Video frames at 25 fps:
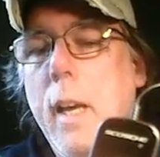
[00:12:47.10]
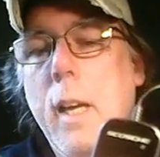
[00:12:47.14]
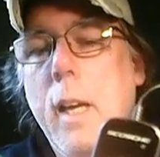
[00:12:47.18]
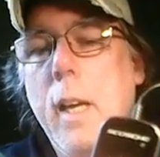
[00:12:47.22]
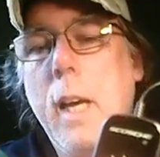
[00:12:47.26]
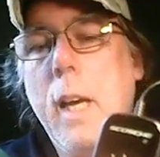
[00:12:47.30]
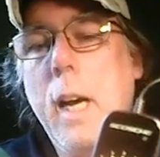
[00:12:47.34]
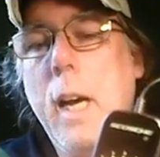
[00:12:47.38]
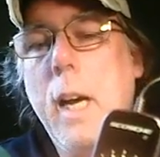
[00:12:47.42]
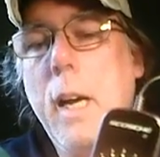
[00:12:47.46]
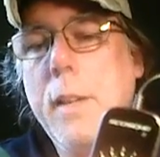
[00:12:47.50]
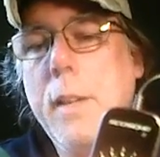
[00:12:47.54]

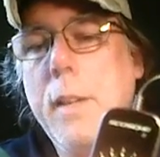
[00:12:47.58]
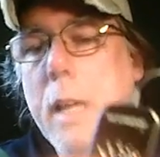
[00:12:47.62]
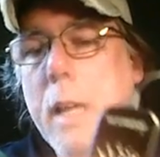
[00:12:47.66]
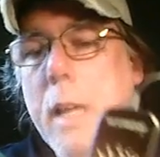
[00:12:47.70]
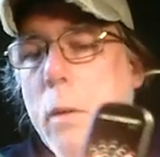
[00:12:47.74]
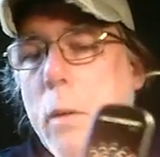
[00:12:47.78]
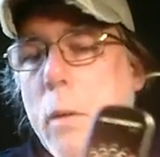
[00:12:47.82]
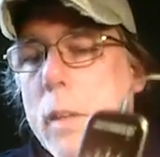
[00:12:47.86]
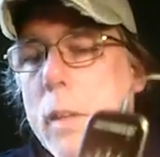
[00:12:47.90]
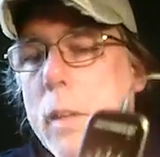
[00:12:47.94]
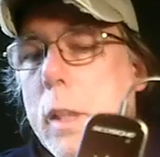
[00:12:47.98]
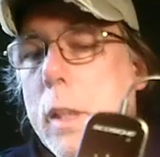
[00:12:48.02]
And
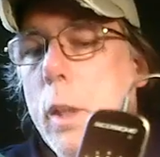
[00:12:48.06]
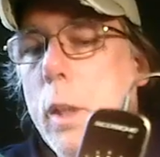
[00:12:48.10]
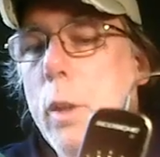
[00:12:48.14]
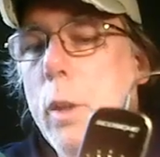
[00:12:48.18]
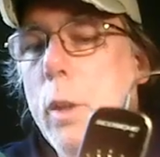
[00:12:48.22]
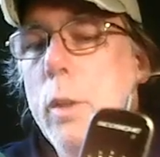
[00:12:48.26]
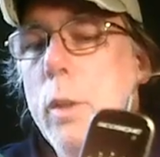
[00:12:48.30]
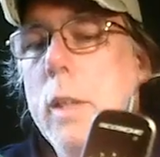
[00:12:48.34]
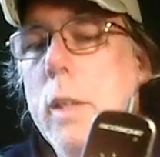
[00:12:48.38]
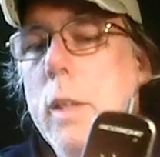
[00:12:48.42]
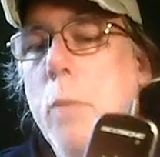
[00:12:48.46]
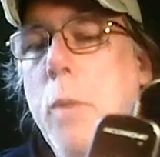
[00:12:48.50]
that will
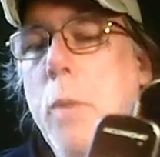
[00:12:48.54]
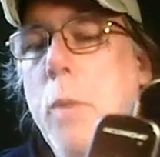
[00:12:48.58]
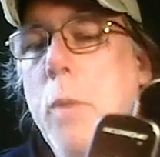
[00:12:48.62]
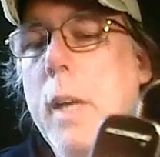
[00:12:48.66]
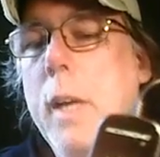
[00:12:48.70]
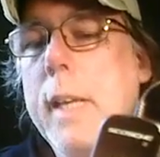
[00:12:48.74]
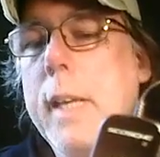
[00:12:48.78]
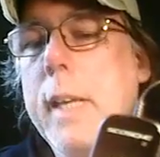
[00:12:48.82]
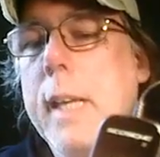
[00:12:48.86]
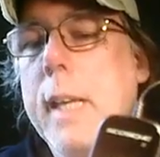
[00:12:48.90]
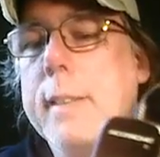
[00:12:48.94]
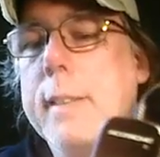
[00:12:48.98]
include
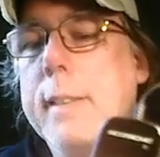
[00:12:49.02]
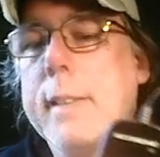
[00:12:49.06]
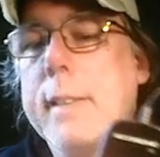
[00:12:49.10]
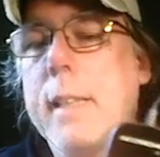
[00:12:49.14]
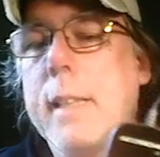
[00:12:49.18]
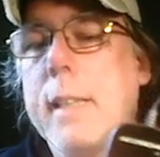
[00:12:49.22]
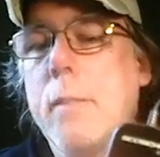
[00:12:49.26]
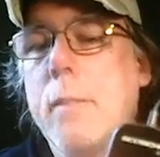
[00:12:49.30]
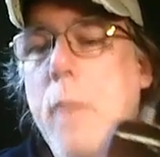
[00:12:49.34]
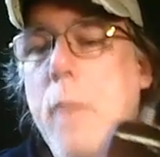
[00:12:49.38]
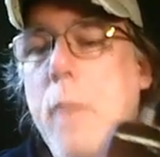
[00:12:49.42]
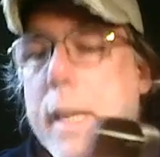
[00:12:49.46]

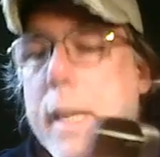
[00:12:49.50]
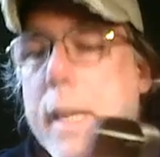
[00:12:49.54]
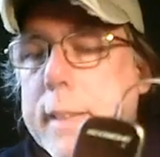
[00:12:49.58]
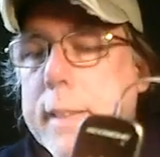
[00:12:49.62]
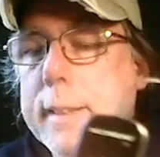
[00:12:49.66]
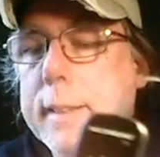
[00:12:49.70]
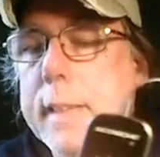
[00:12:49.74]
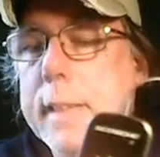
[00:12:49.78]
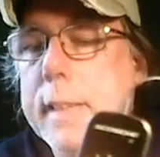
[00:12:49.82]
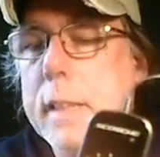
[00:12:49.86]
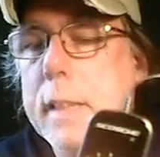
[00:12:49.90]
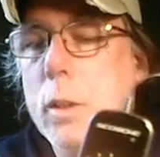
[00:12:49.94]
broadcasting Mike's
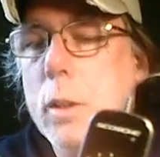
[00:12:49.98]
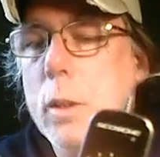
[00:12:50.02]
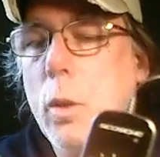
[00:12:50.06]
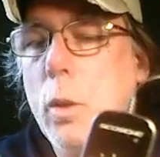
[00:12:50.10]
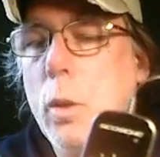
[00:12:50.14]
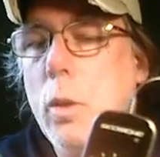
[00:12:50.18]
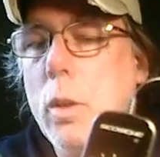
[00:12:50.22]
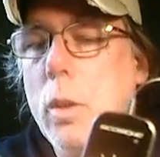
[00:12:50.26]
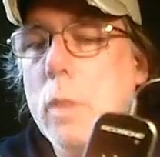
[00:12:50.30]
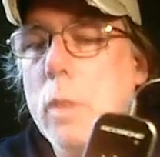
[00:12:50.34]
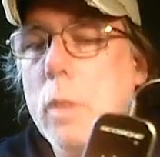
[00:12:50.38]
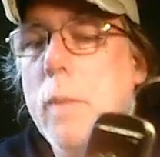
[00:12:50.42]

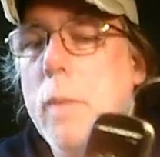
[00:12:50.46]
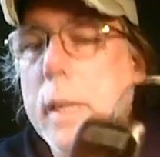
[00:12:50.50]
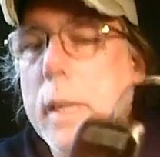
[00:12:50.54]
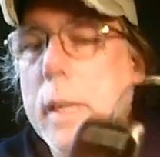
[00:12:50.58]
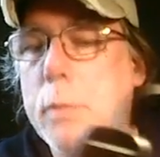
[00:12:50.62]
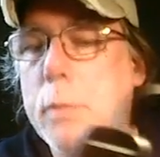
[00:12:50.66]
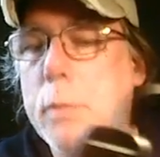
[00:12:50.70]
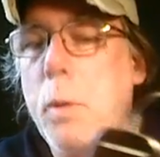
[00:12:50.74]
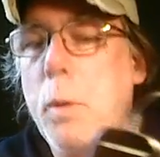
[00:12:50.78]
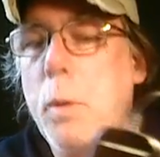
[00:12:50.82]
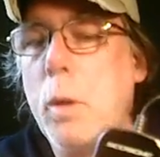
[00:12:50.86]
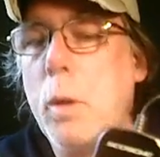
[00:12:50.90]
signal,
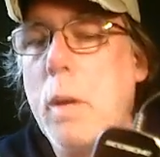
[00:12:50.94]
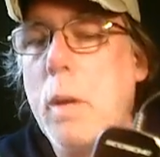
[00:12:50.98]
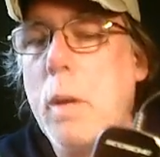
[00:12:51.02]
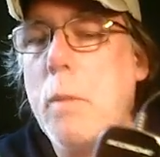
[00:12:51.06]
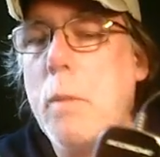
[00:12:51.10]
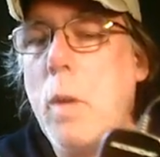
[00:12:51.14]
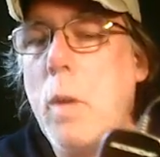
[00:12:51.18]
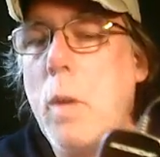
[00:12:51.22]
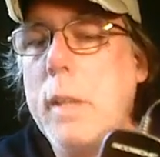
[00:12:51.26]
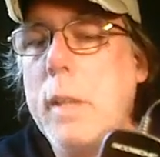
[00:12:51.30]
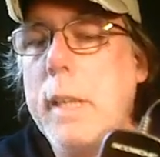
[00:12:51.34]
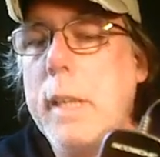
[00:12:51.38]
Mike's
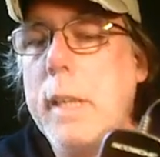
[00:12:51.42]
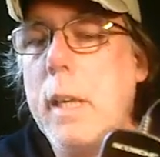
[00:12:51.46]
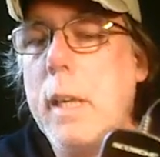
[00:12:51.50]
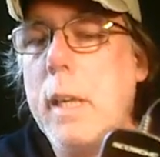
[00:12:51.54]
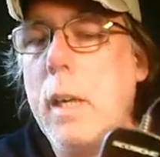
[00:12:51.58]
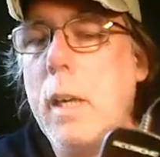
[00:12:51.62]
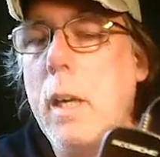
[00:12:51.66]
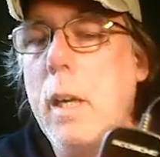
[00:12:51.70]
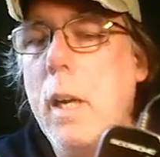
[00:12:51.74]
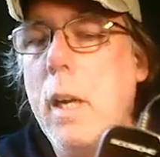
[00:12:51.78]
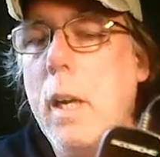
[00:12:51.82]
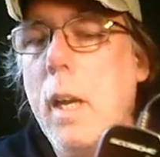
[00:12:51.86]
program on
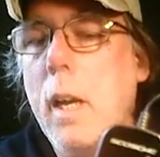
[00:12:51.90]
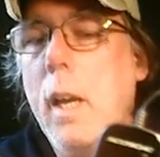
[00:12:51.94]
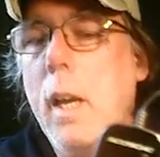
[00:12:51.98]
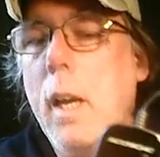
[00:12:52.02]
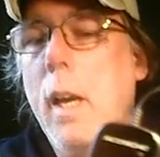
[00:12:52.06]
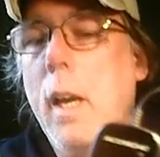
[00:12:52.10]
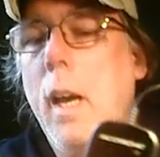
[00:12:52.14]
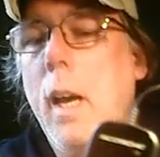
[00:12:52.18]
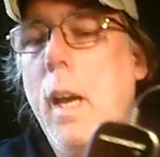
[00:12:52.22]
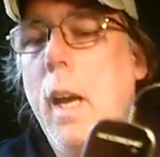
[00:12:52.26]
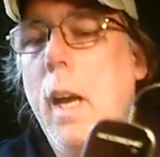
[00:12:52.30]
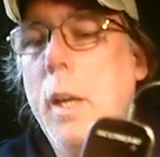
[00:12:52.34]
here,
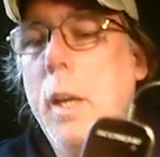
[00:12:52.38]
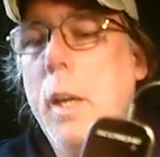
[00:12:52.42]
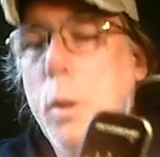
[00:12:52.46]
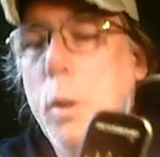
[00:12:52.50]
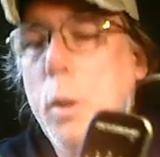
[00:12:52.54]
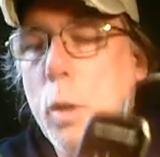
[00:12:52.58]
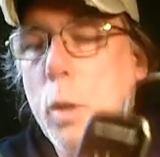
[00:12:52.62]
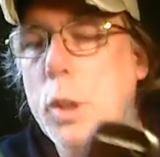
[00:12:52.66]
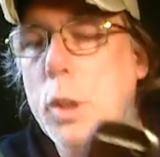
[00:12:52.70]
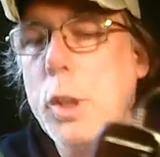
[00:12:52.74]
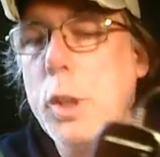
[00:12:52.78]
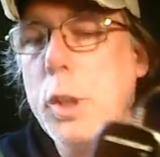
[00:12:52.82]

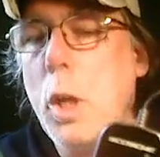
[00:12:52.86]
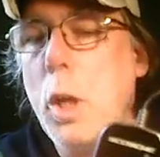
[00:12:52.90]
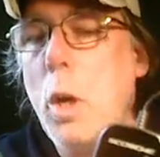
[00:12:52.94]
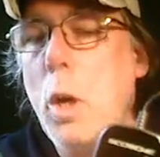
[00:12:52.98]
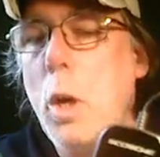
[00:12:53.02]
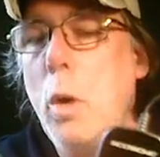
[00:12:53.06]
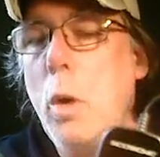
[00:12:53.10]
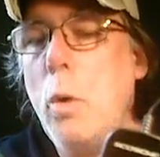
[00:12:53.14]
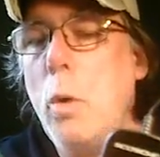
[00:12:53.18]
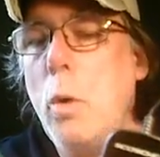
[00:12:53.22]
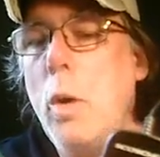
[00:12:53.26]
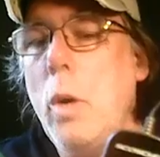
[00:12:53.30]
your
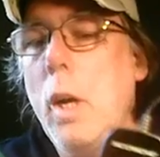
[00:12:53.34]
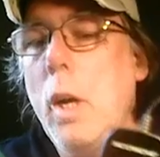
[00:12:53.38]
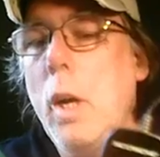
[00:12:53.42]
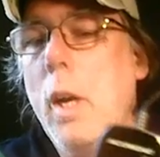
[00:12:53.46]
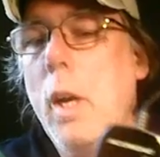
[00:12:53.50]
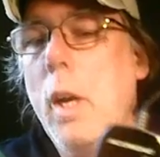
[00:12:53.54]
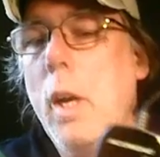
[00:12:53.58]
show.